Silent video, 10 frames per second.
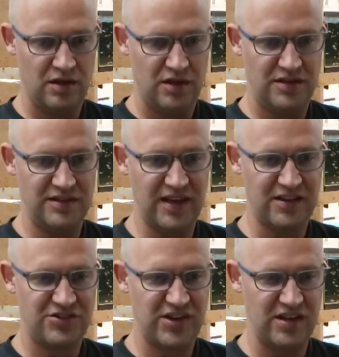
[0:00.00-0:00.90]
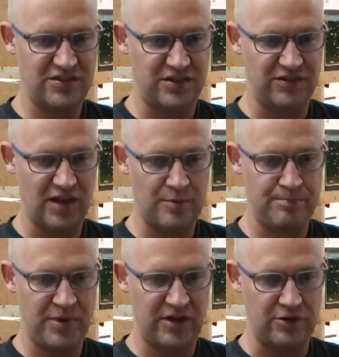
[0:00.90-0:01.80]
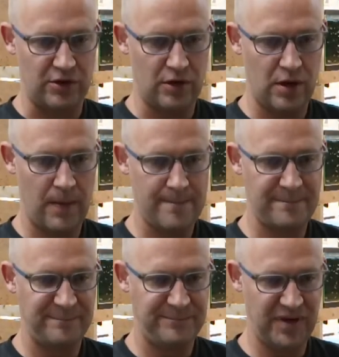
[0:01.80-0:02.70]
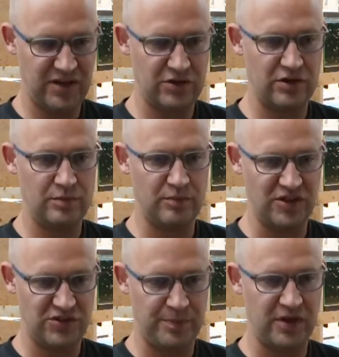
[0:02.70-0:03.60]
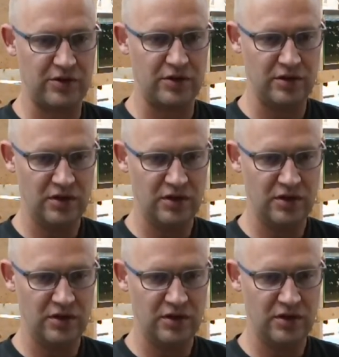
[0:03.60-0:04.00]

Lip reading: Did that change it? Is that better? Better, much better.